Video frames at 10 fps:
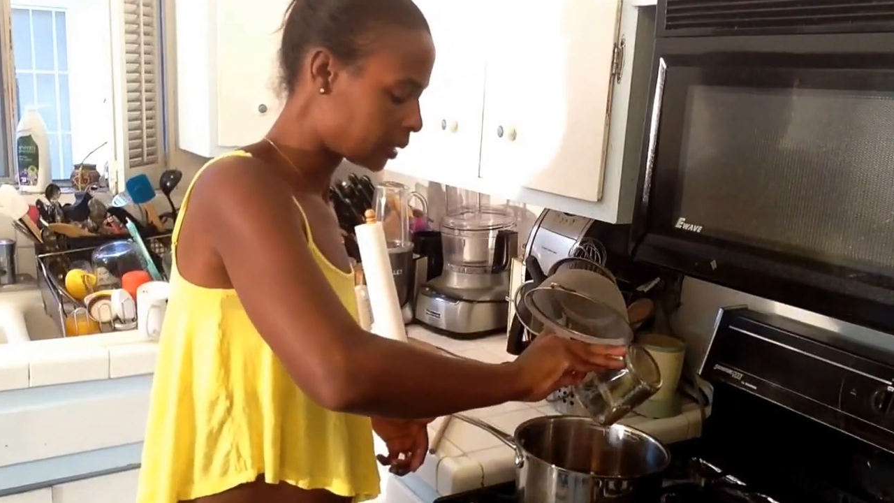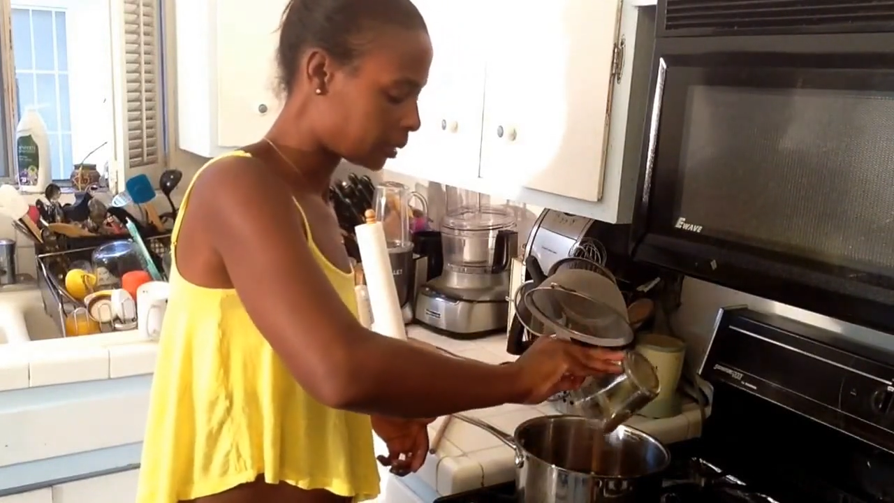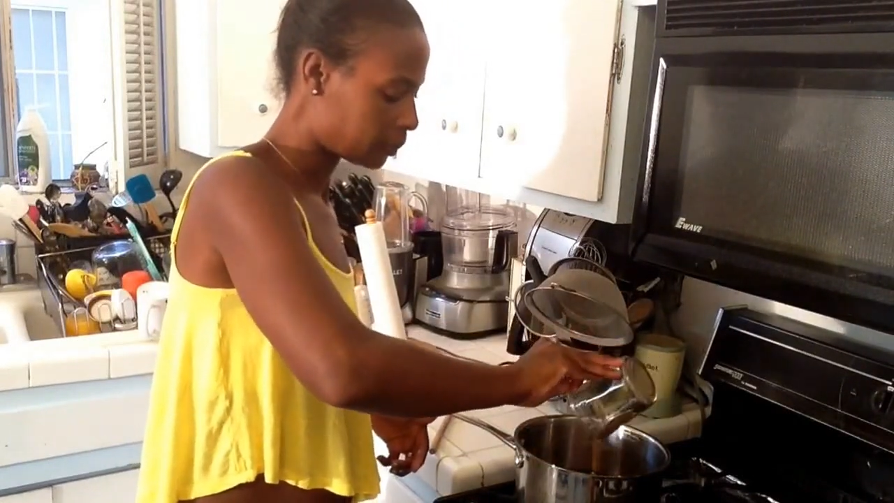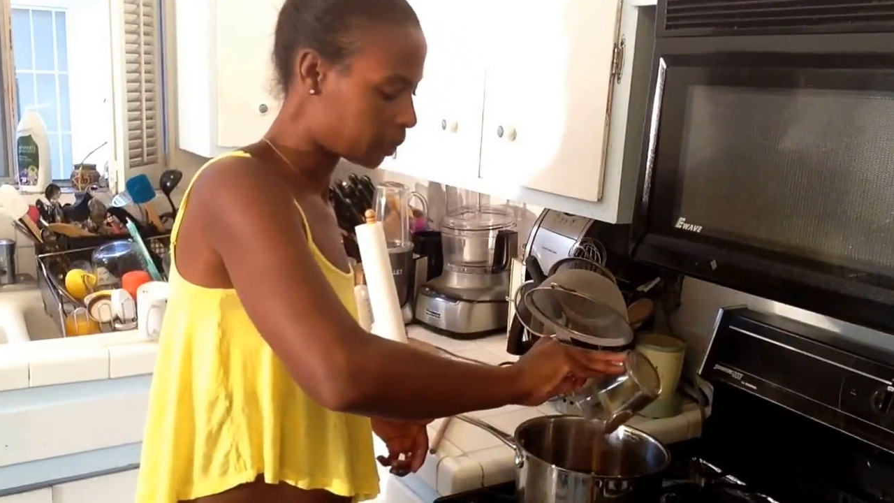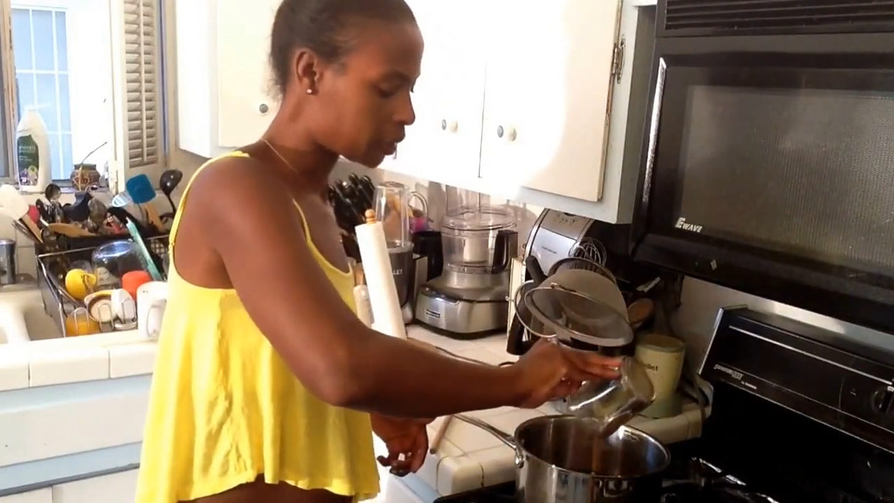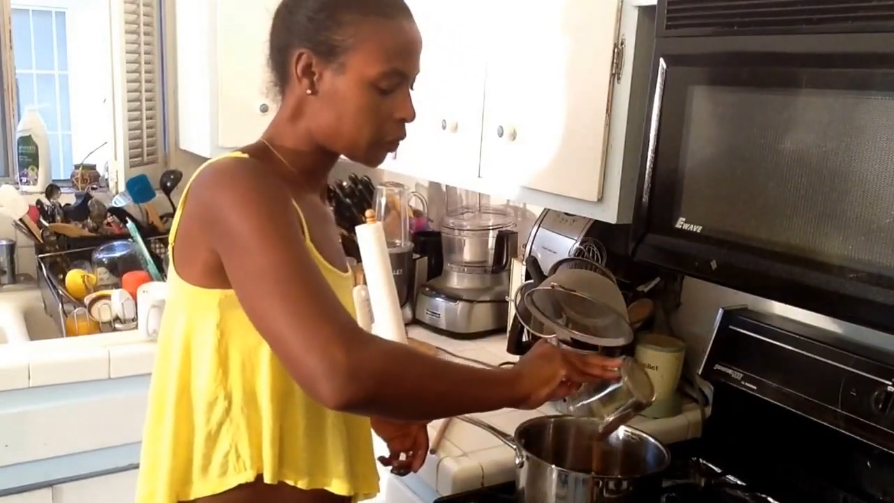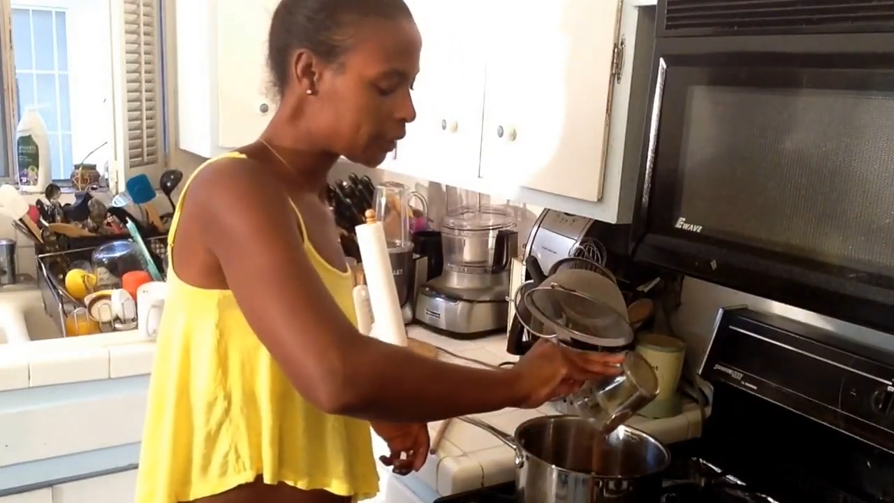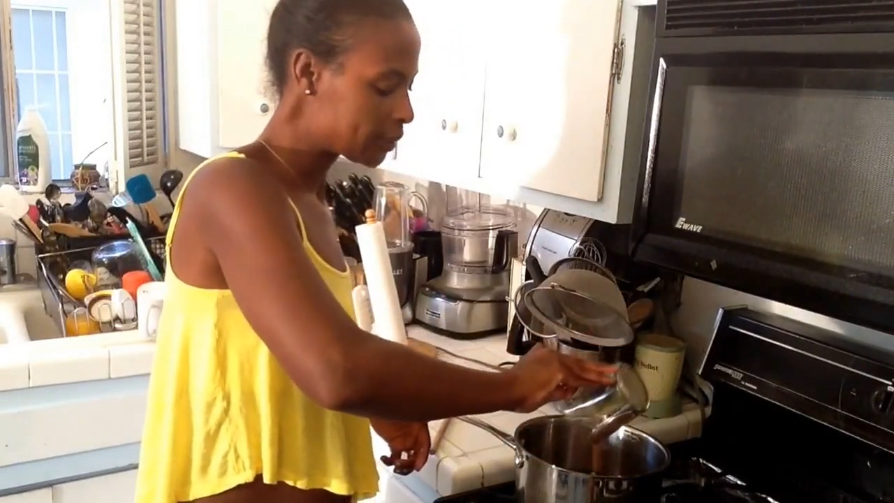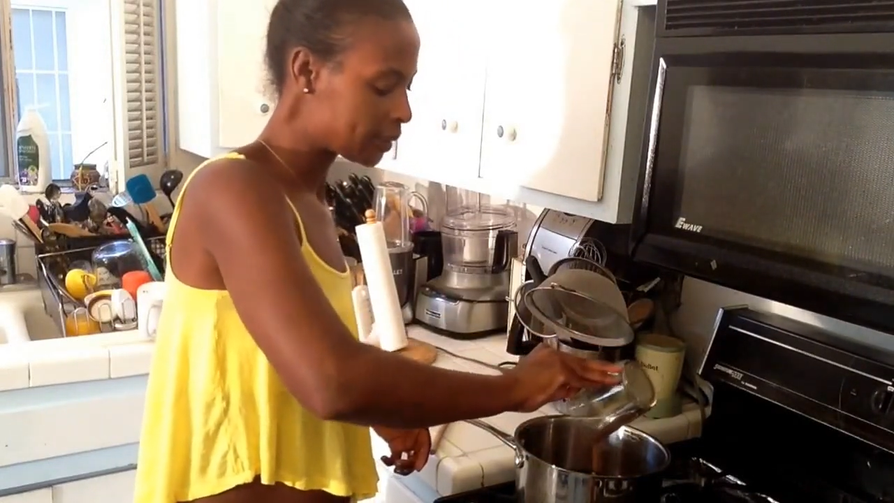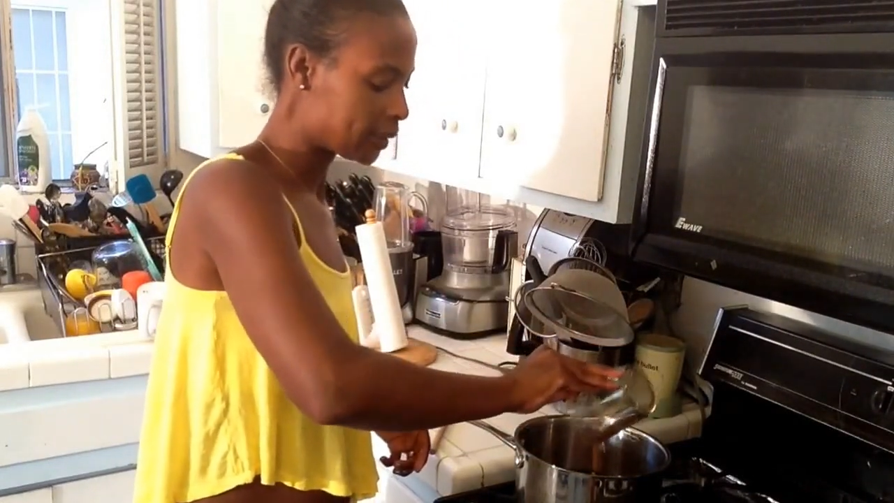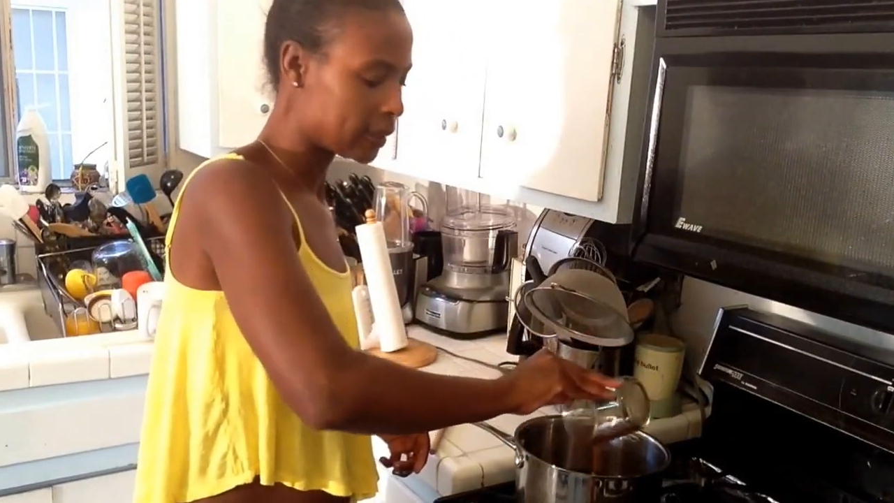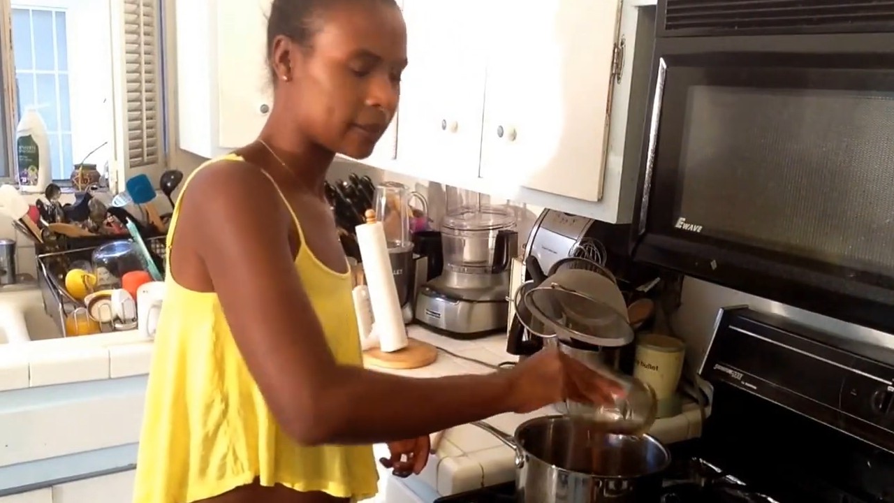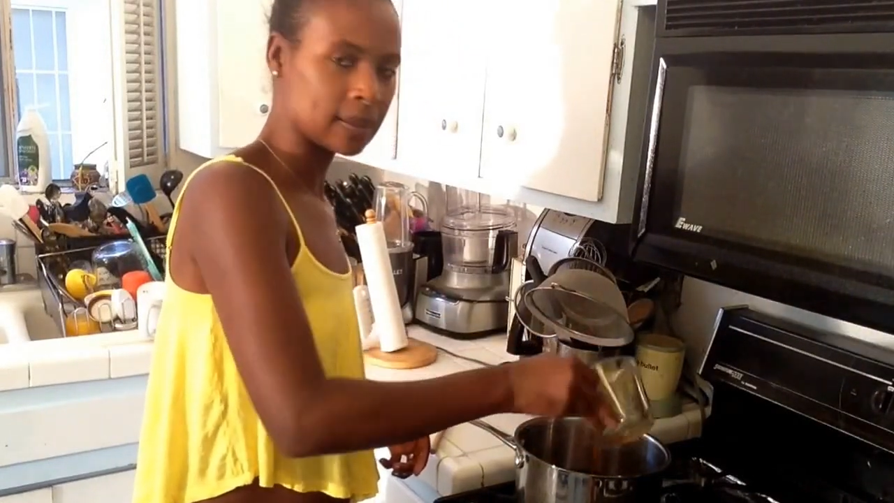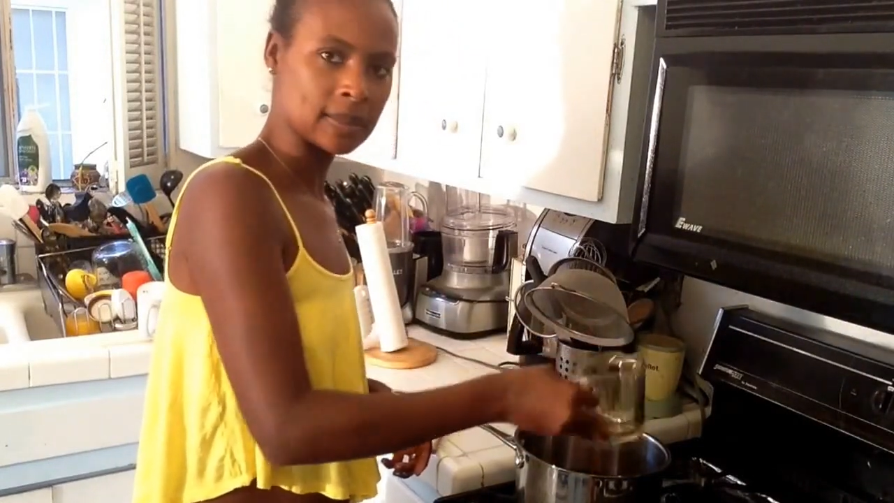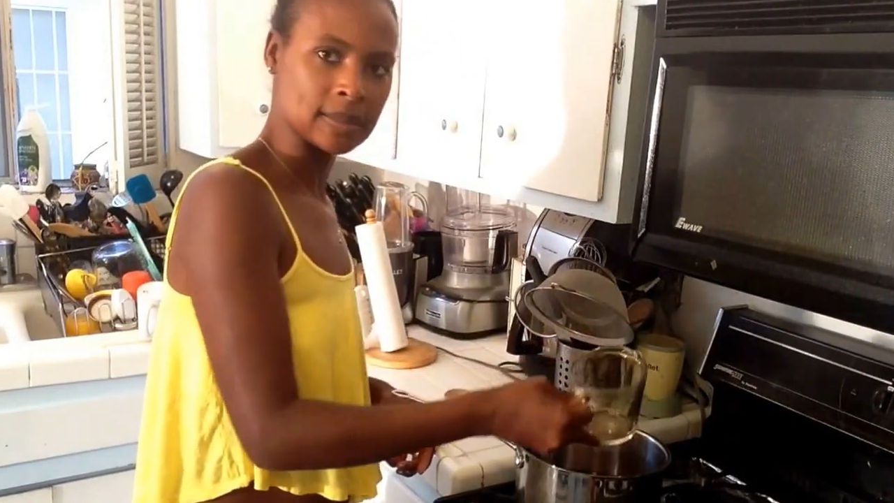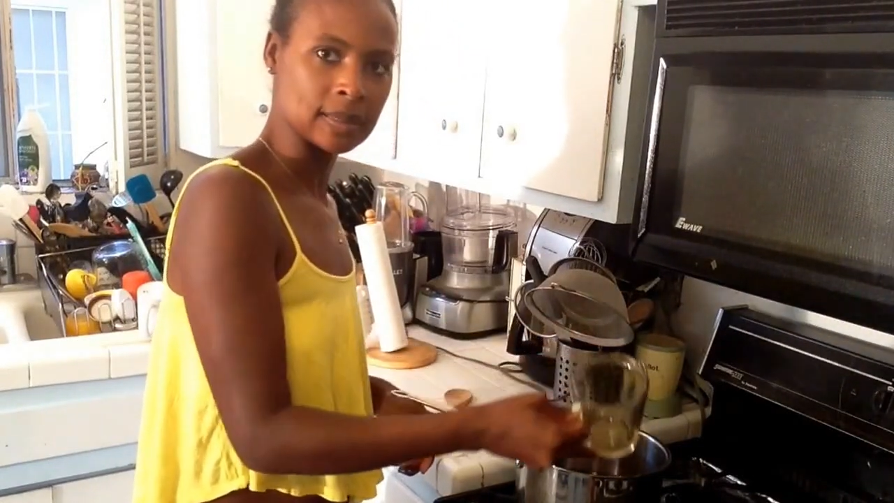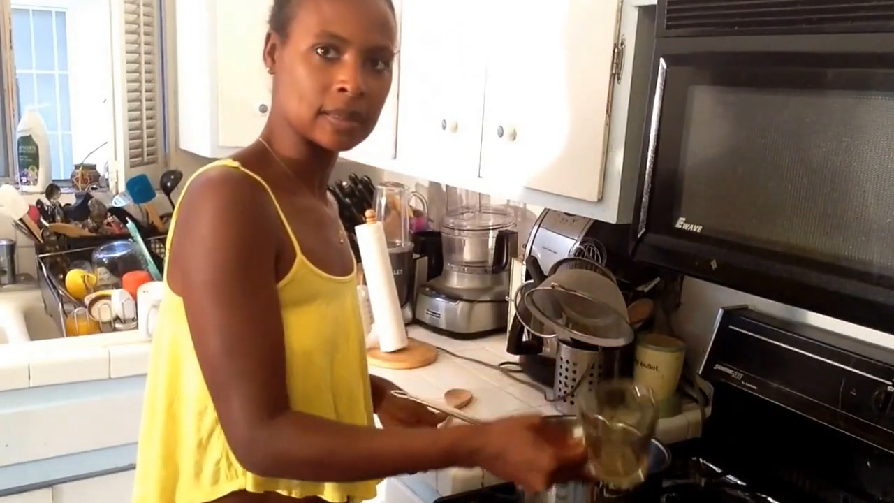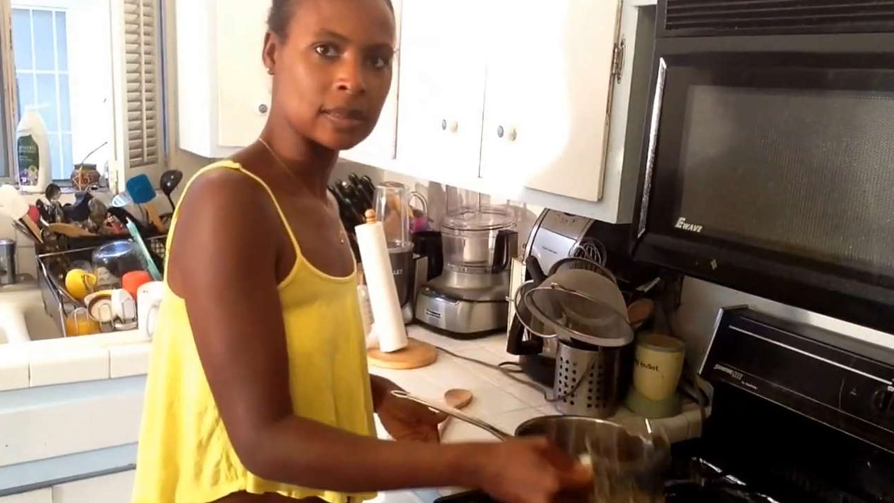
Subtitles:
And I'm going to heat this